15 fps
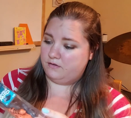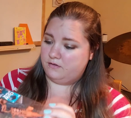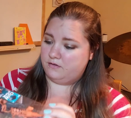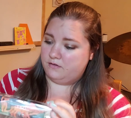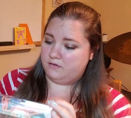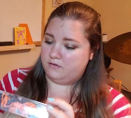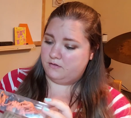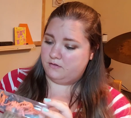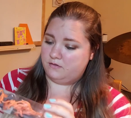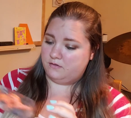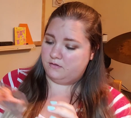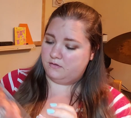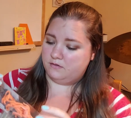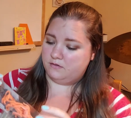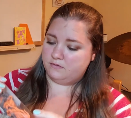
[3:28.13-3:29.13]

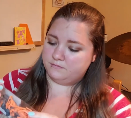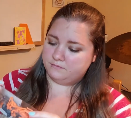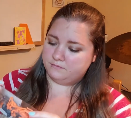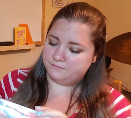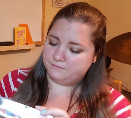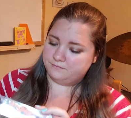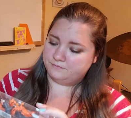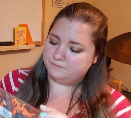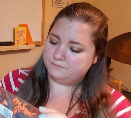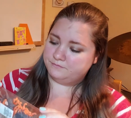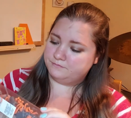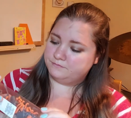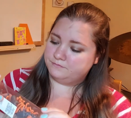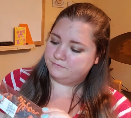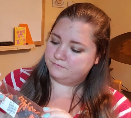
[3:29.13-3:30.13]

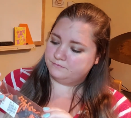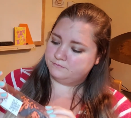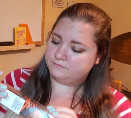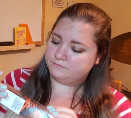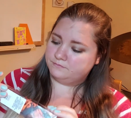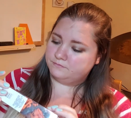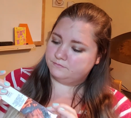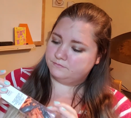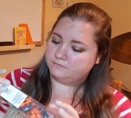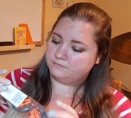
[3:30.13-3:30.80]
Nobody speaks.